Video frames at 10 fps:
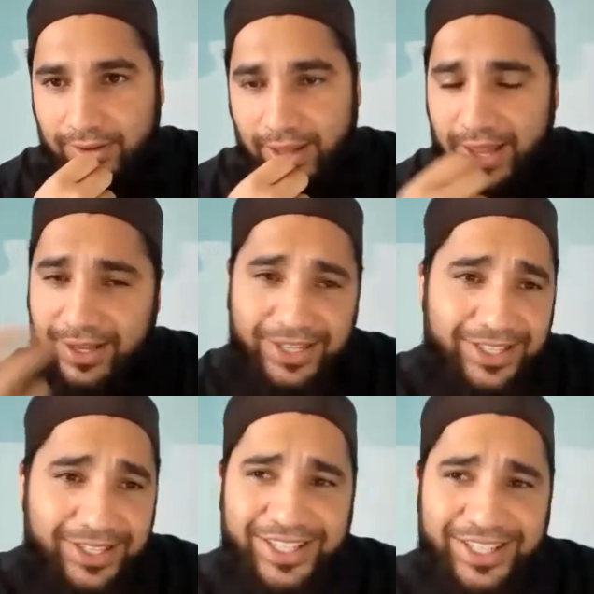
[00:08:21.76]
I heard
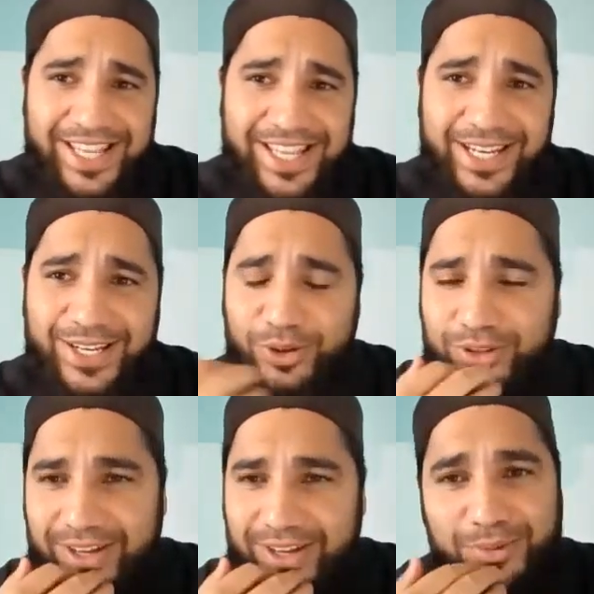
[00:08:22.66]
a yes and a no.
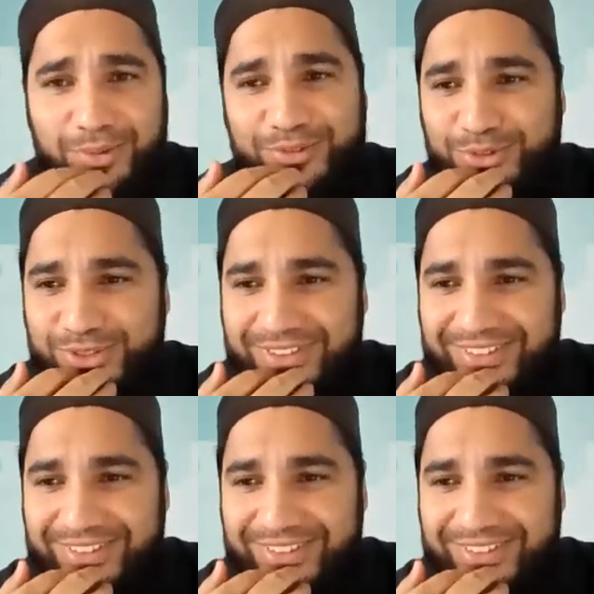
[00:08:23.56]
Now I'm confused.